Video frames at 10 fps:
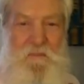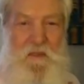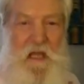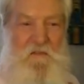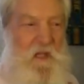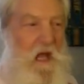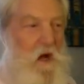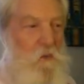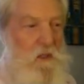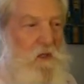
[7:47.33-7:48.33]
That's
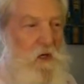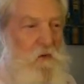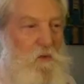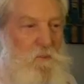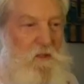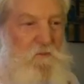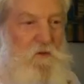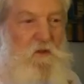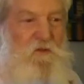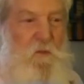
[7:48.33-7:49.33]
how we know the
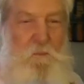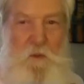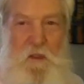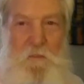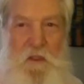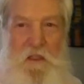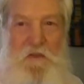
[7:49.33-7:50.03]
beaver is supremely